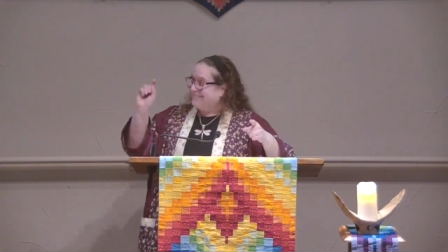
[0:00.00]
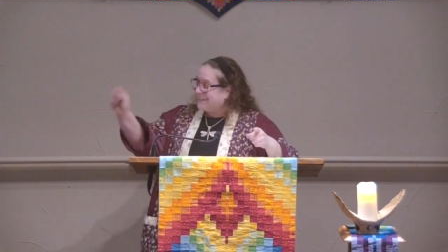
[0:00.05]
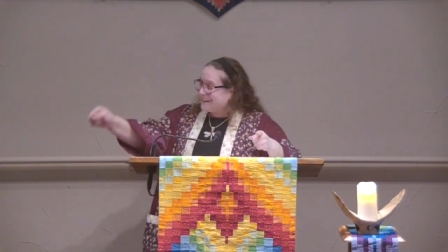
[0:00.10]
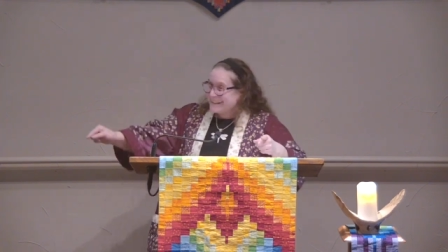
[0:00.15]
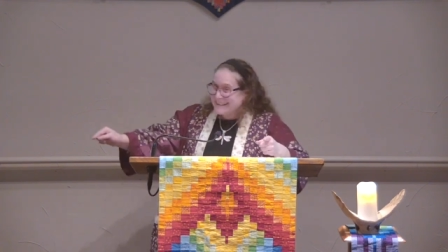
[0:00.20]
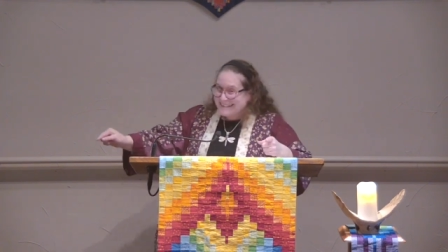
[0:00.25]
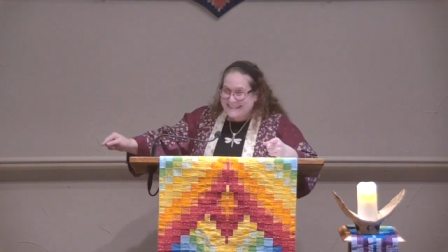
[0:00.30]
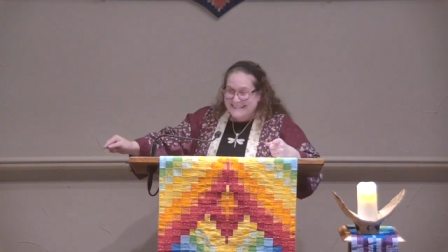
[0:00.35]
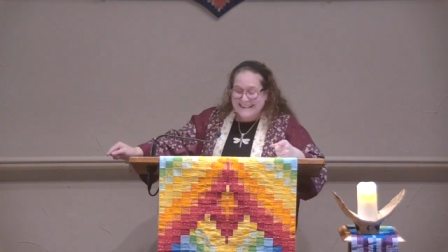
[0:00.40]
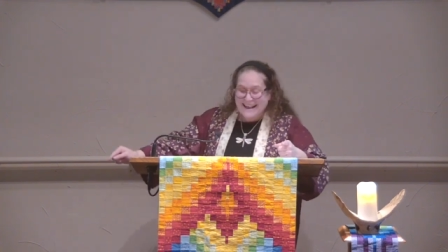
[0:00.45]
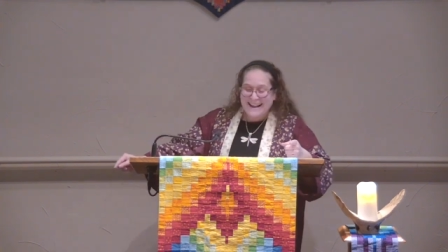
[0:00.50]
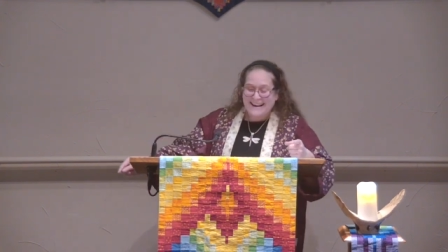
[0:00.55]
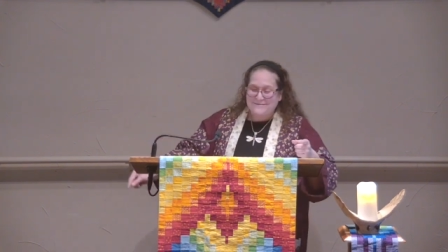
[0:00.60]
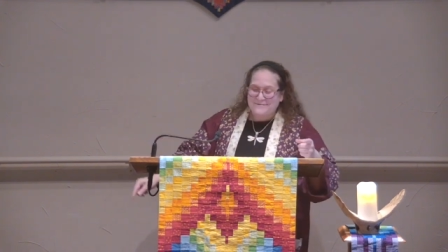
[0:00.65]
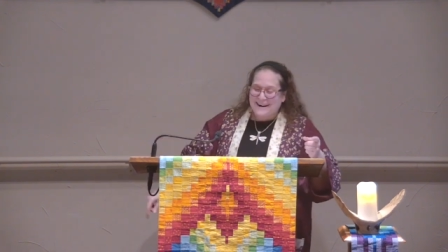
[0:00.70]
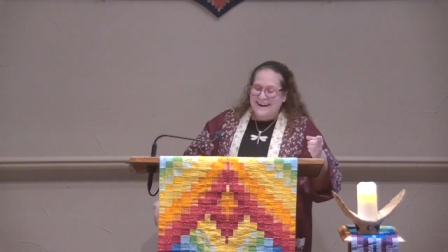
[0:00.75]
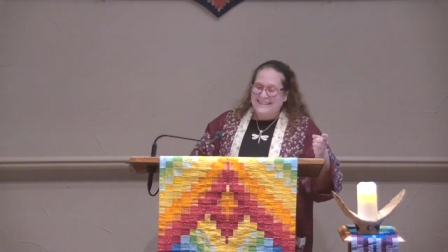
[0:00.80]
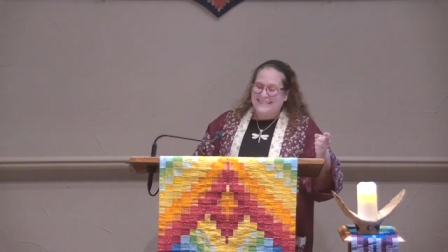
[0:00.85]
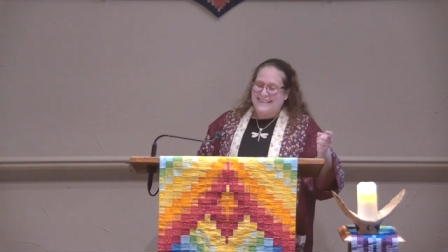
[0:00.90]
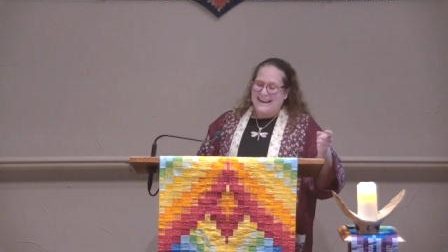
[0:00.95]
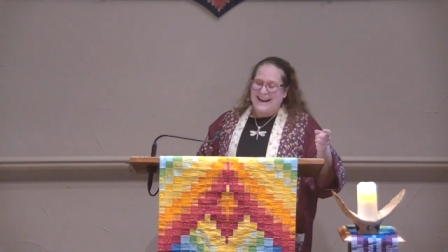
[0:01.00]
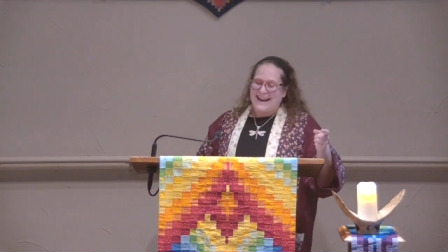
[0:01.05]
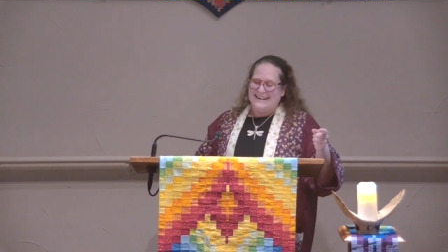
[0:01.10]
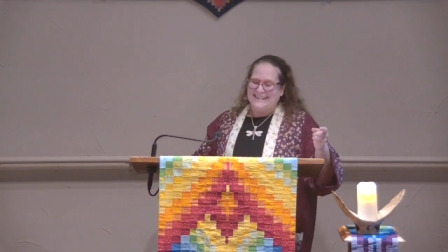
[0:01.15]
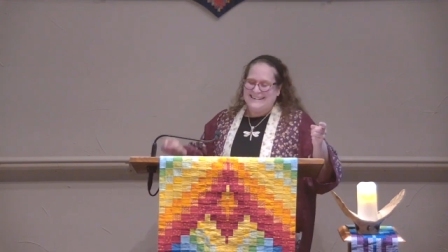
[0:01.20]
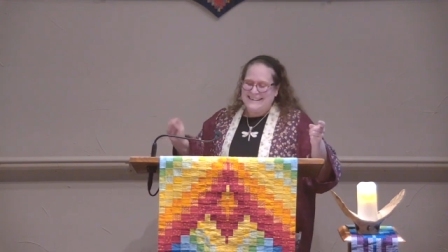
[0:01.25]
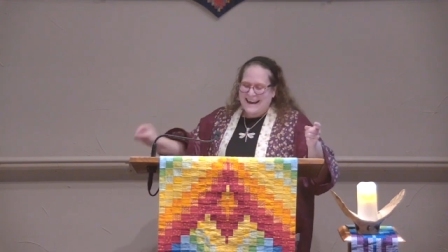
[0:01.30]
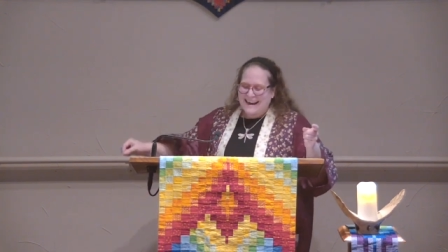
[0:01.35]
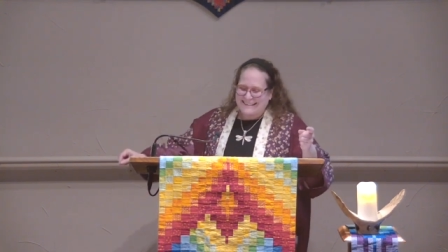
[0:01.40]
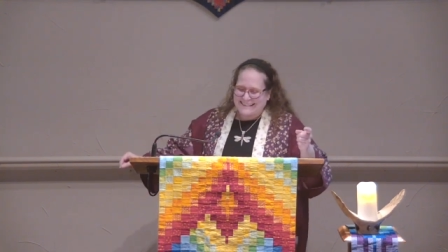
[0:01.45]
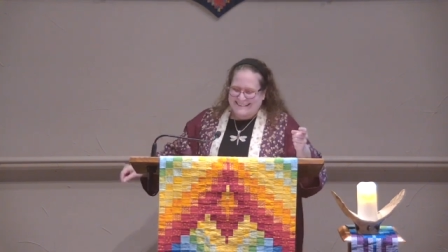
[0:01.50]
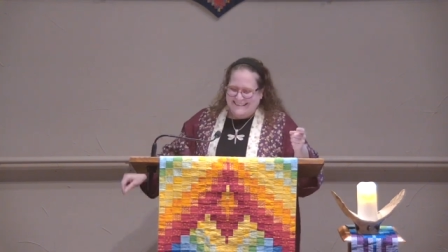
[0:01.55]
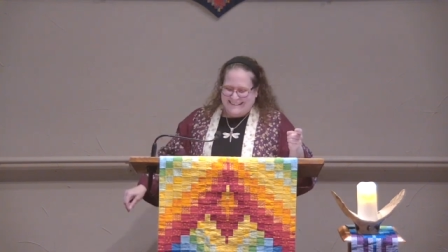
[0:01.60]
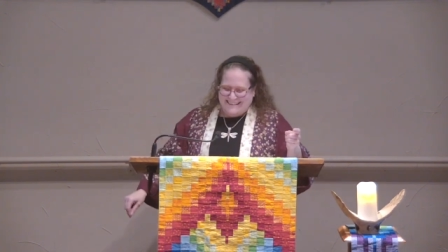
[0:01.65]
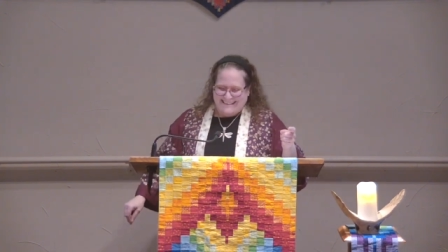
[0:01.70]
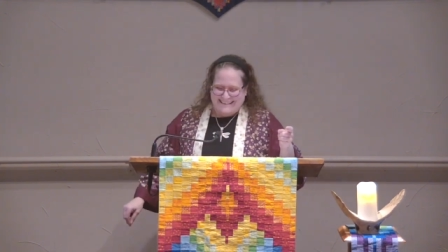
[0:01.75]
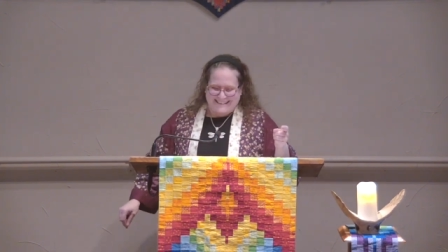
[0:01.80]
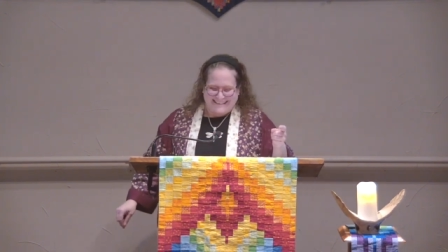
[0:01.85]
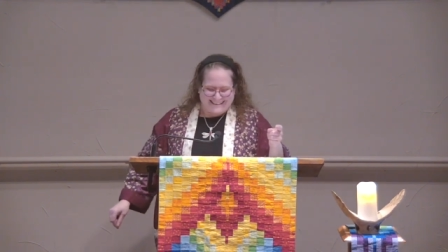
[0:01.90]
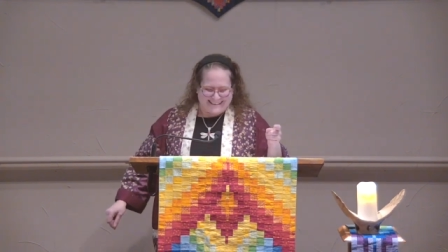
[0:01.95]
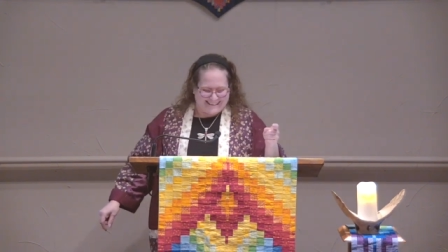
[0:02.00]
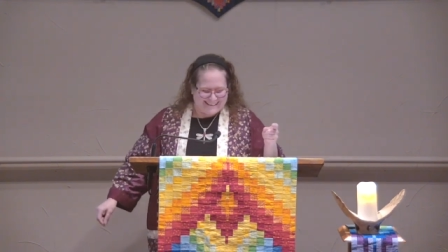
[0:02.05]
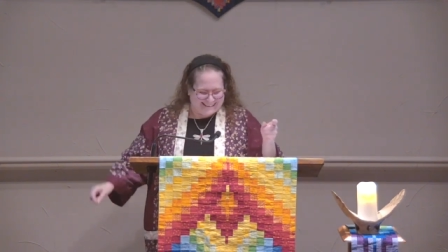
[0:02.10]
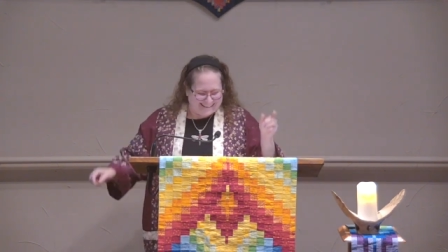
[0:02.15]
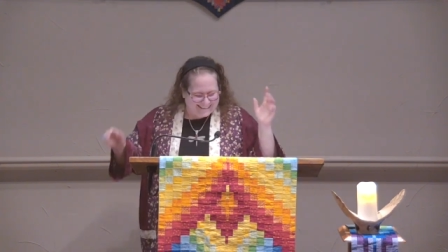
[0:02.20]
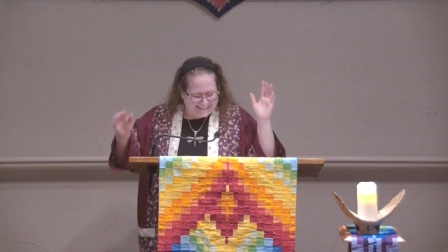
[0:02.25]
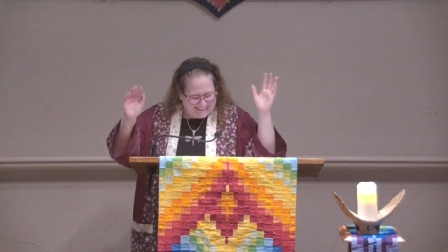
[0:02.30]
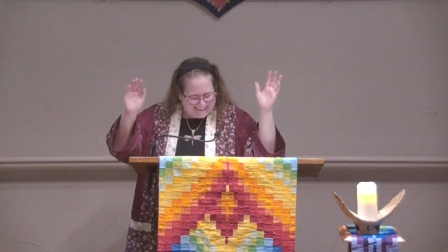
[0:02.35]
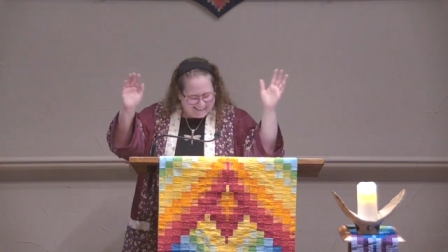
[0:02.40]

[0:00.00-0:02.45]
We can celebrate that, yes.